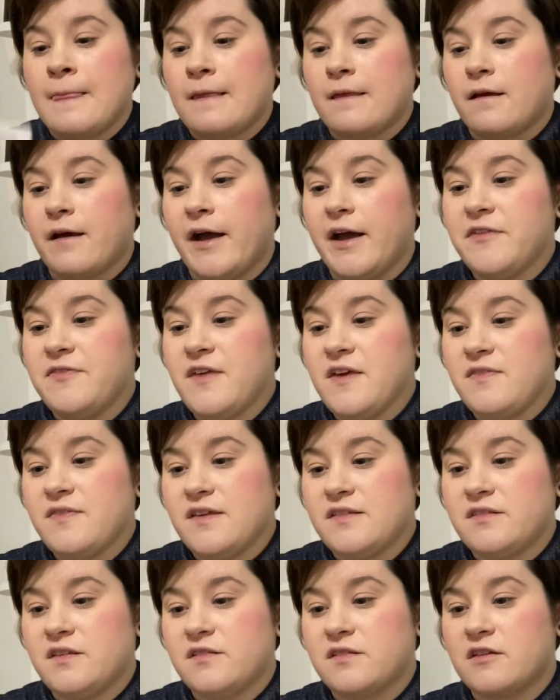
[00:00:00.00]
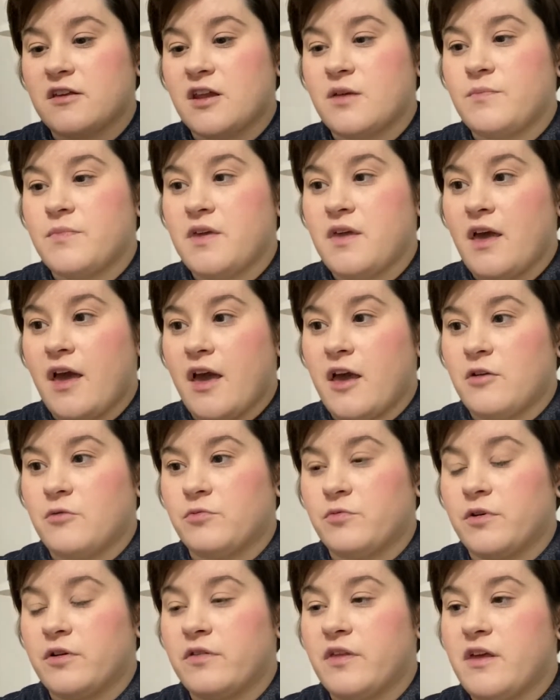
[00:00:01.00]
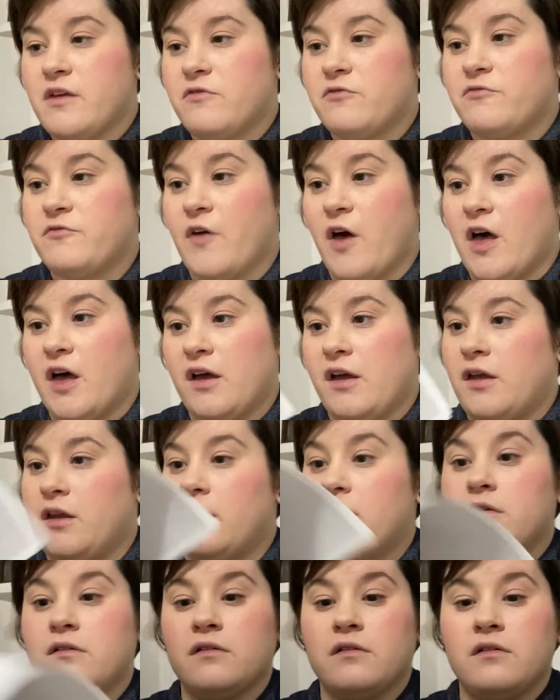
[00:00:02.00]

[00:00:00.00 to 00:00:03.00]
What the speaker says: I think this is gonna be a really fun